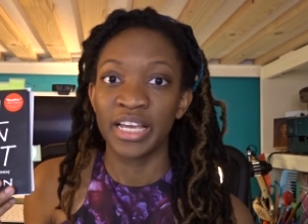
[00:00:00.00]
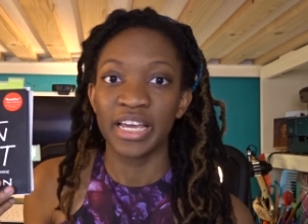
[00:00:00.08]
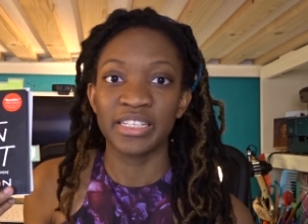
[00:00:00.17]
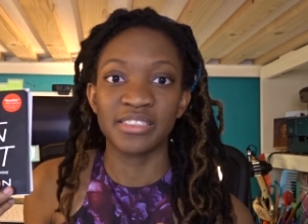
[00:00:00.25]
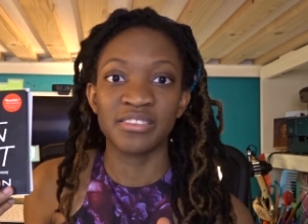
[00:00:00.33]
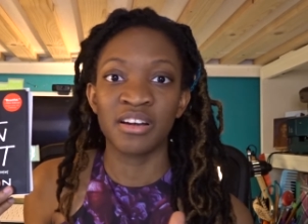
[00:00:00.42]

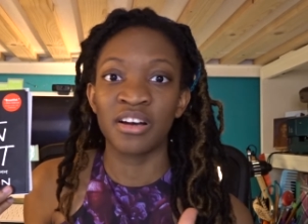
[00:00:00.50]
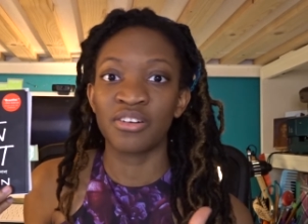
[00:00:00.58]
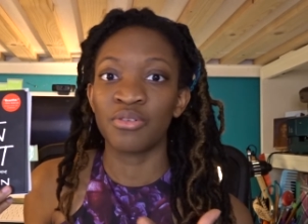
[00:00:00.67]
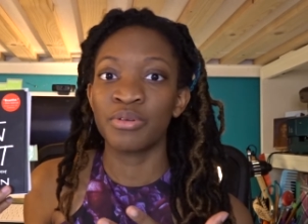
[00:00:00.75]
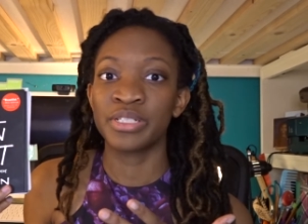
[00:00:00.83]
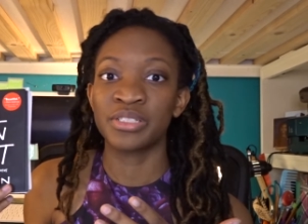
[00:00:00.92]
it's not
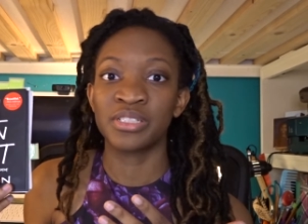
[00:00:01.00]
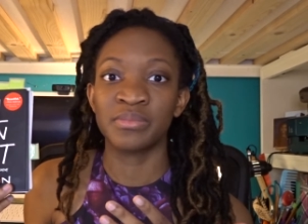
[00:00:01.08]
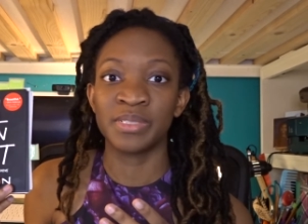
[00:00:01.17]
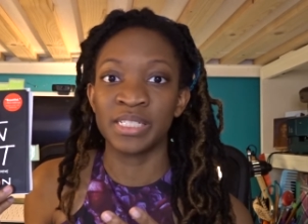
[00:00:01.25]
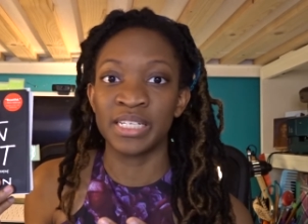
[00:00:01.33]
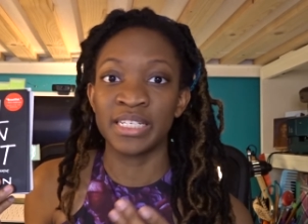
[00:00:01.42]
always going to
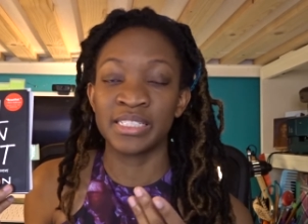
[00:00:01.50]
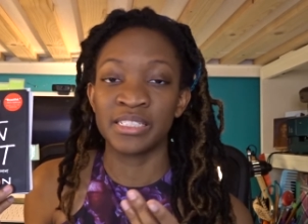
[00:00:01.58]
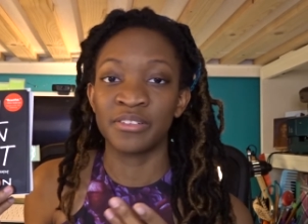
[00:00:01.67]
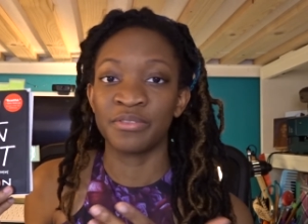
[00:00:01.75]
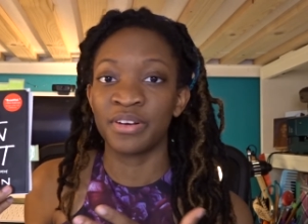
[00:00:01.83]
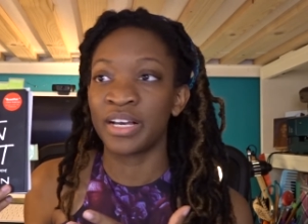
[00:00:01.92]
be easy
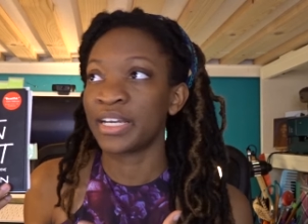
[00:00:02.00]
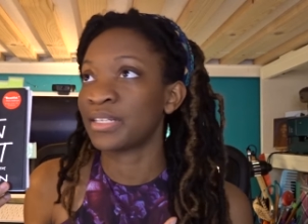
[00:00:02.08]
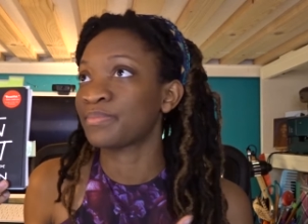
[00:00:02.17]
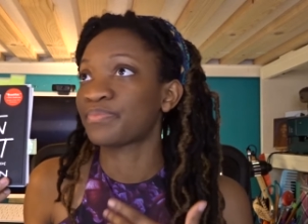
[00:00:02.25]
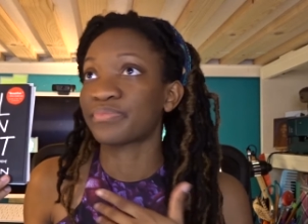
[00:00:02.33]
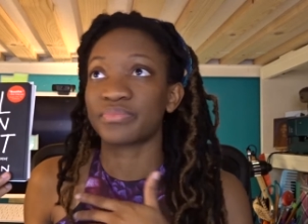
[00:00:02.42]
to find